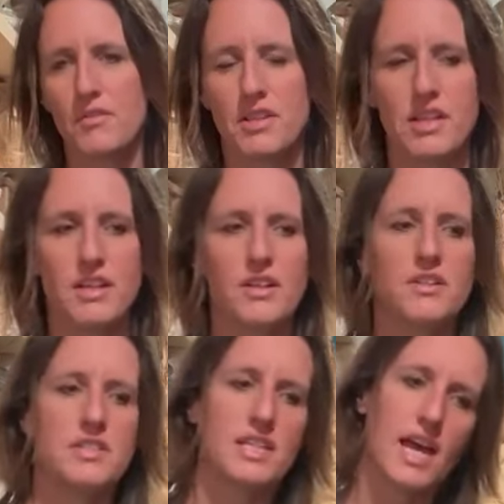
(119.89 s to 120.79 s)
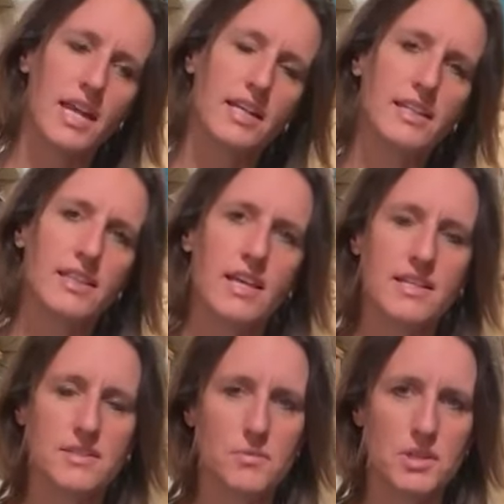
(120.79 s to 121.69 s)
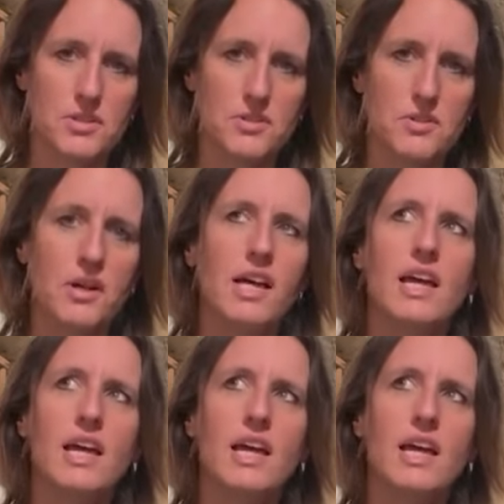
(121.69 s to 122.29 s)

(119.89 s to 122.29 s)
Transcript: the years and added in things that we do